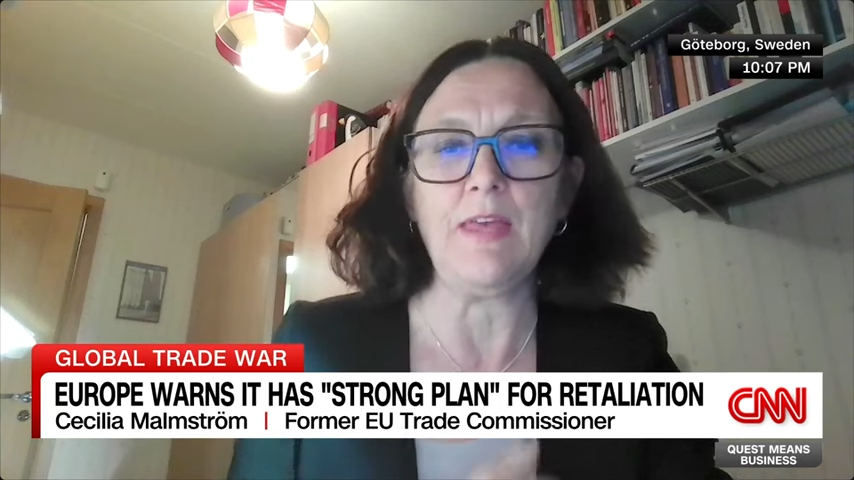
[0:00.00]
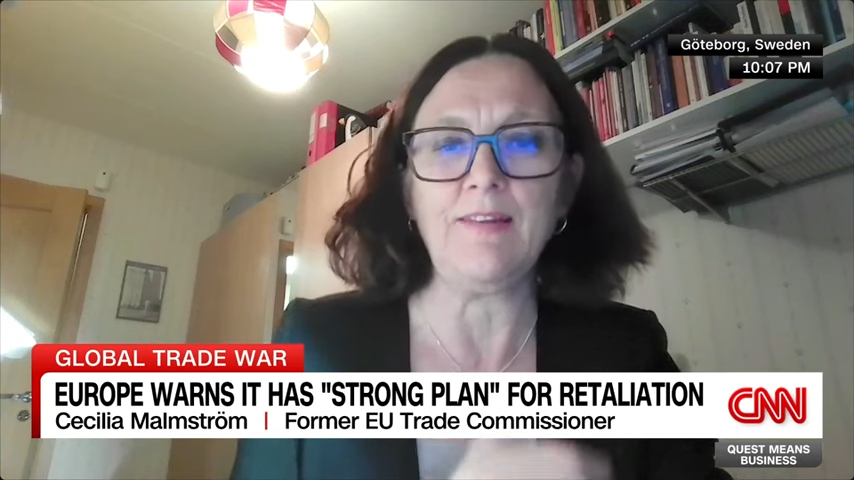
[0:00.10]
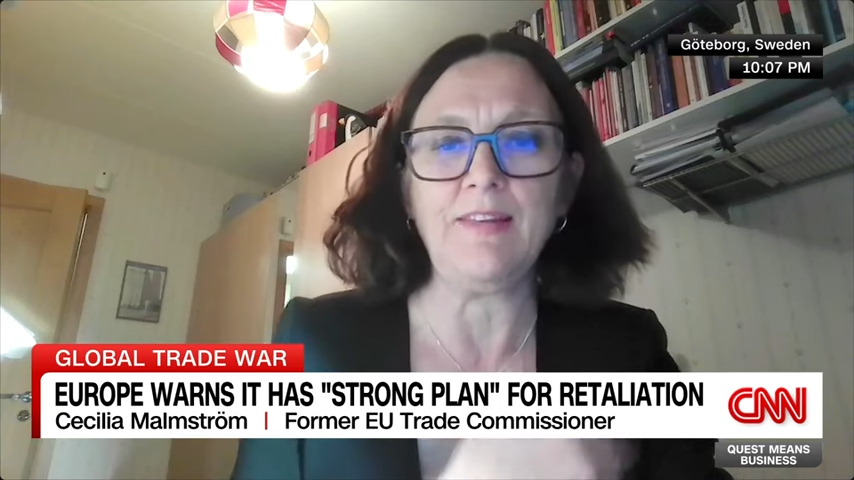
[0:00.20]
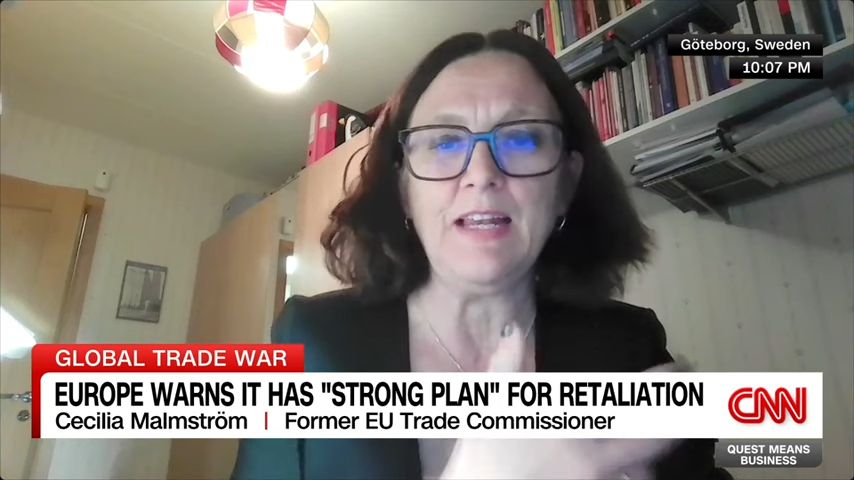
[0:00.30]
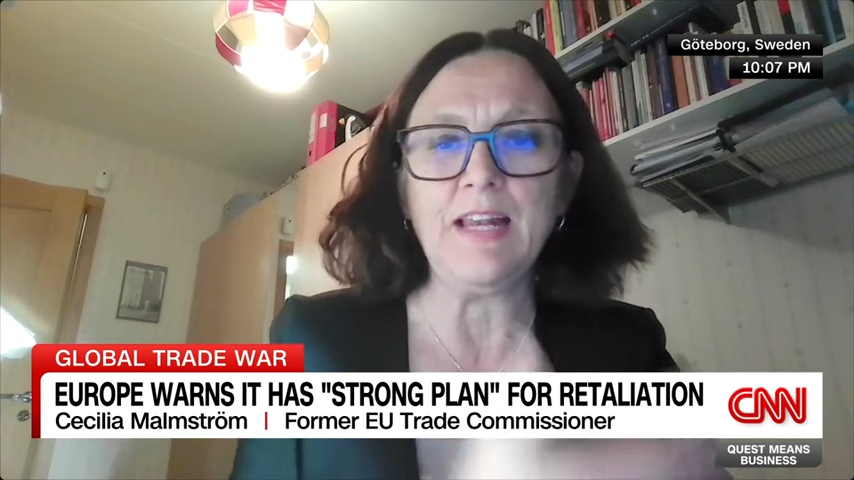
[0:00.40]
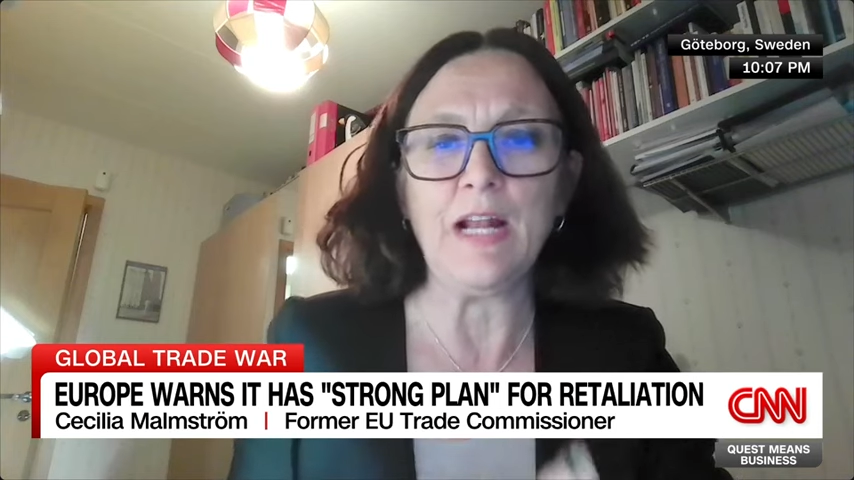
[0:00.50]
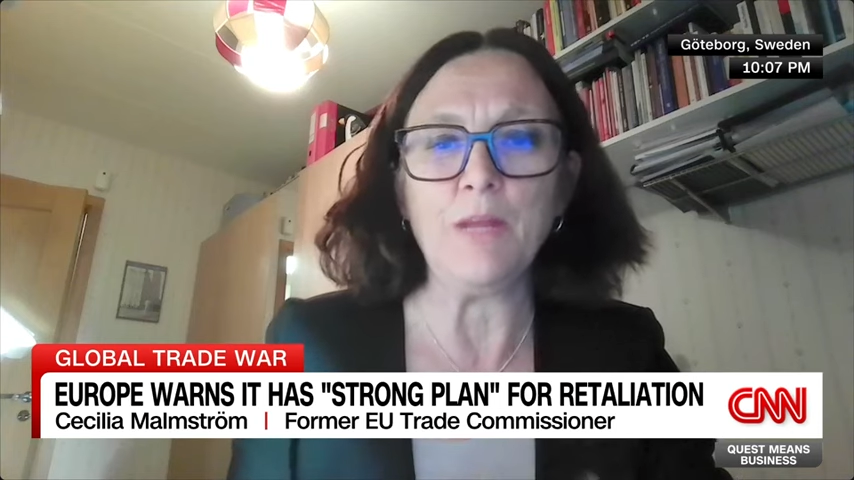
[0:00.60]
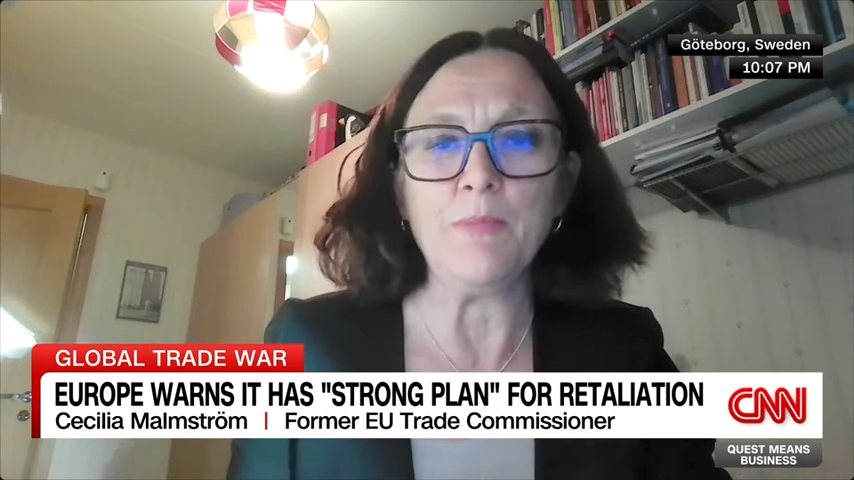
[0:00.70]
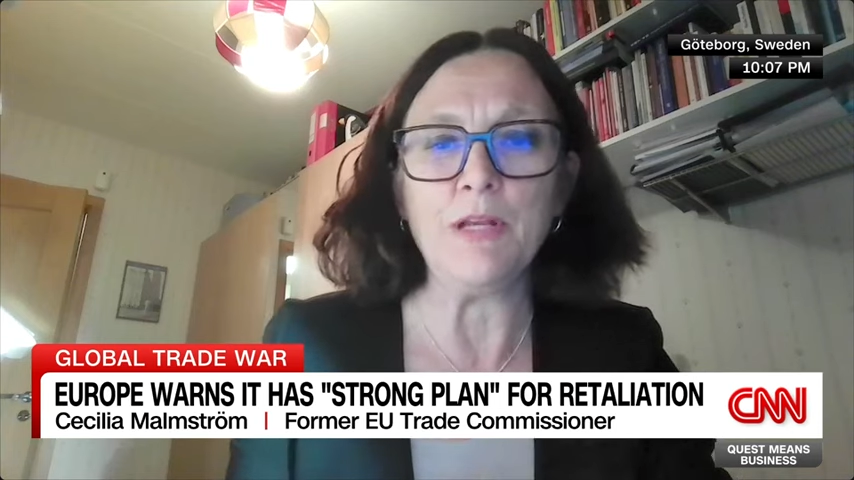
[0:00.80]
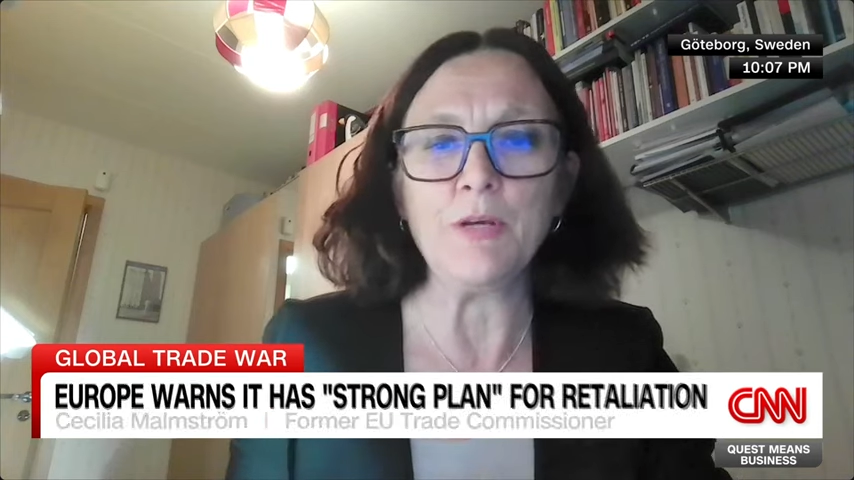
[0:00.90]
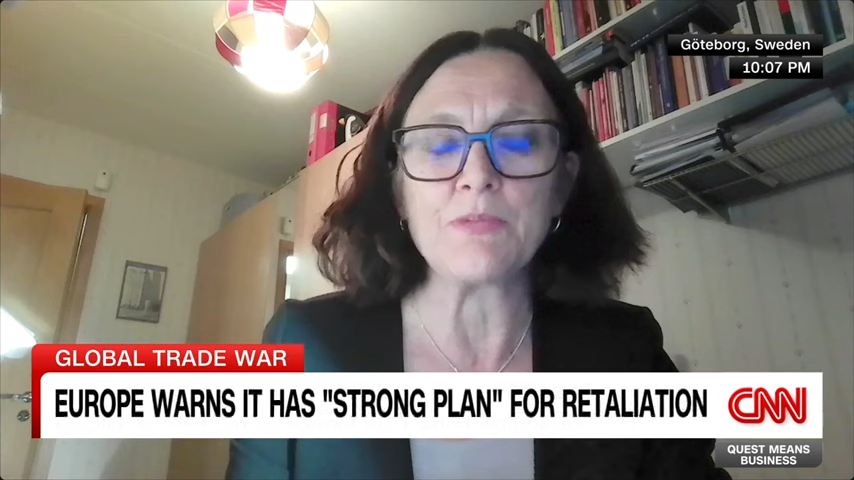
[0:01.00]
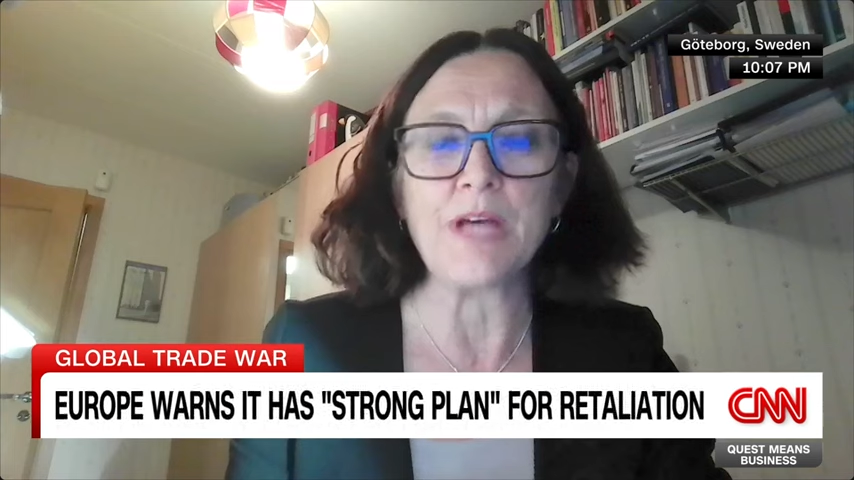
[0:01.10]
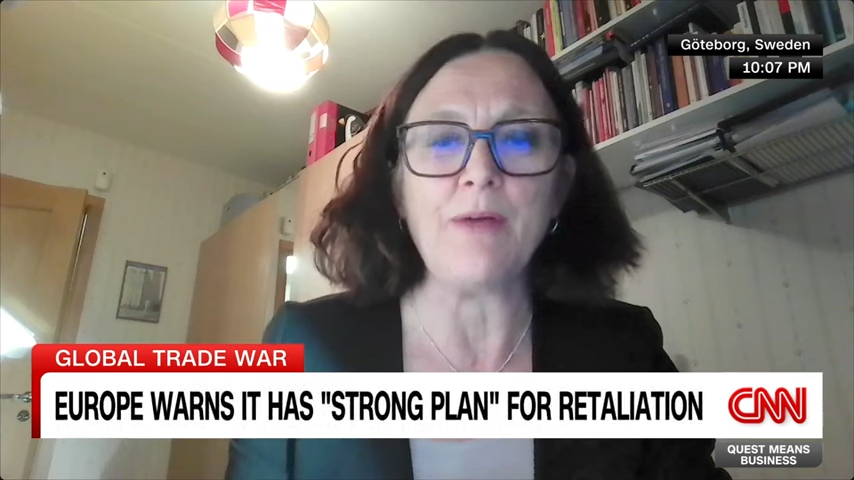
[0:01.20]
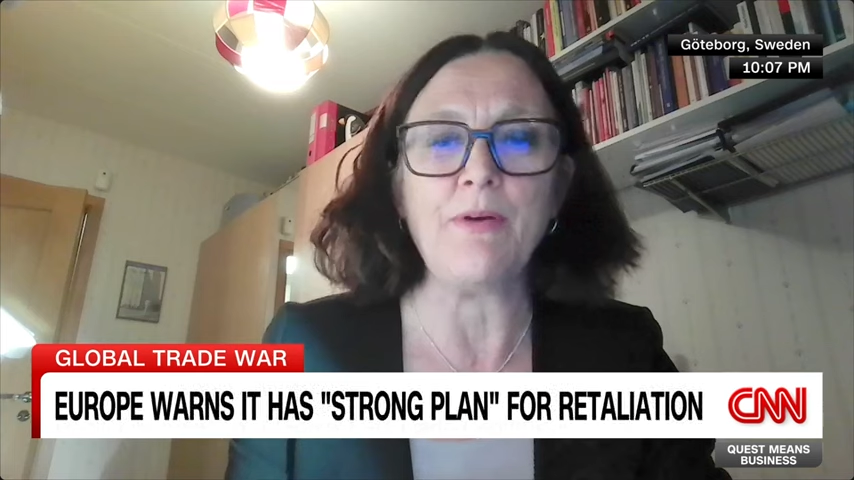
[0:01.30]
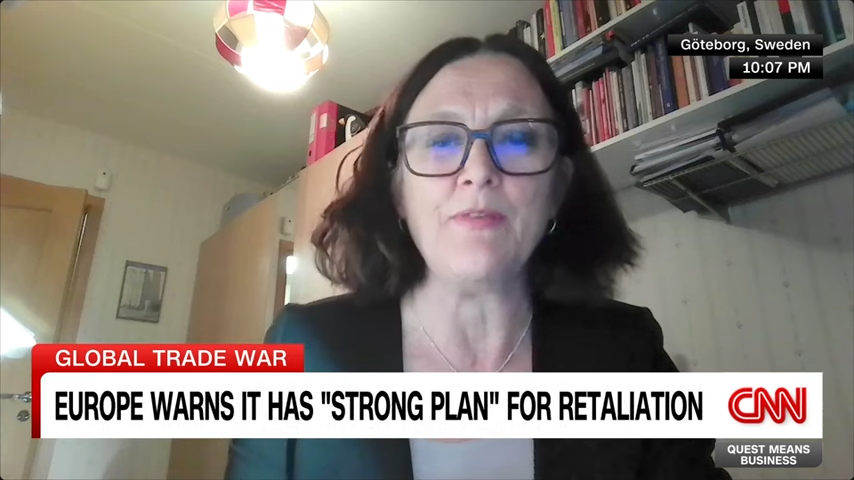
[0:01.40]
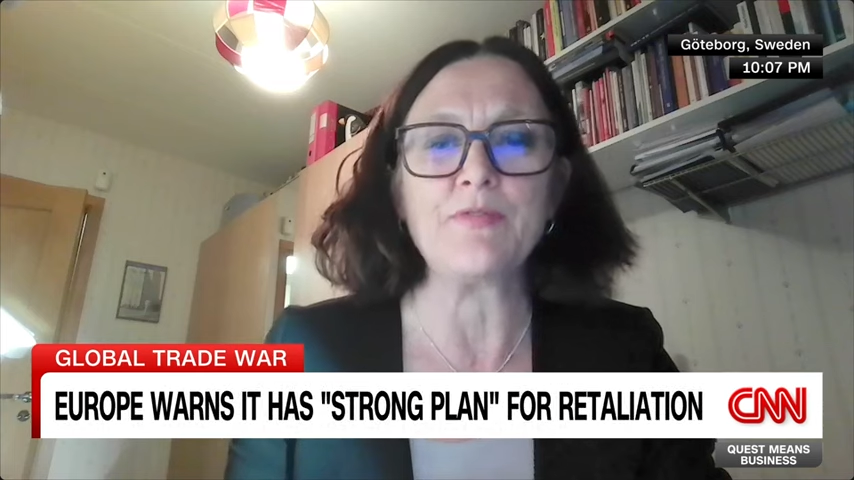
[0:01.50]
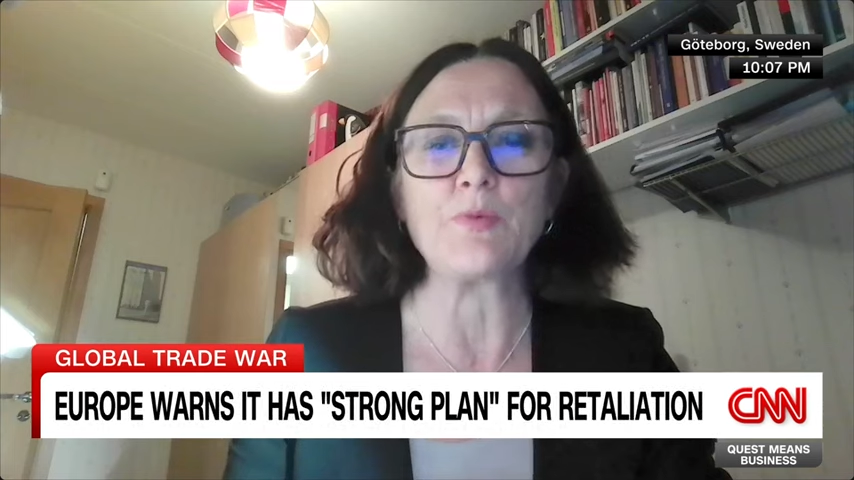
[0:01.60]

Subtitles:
steel and aluminium tariffs,